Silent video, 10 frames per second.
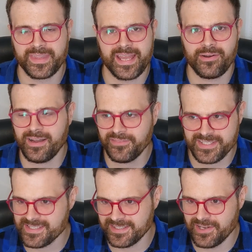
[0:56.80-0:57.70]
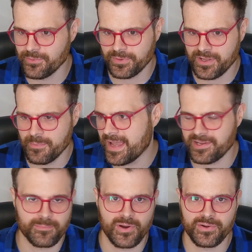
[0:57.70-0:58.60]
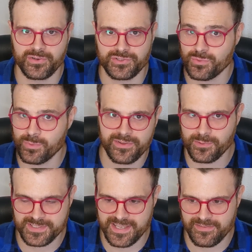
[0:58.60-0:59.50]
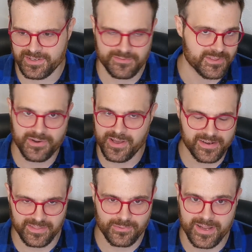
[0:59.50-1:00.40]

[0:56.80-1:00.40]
Now, obviously, don't come at your partner 24 7 if they're not in the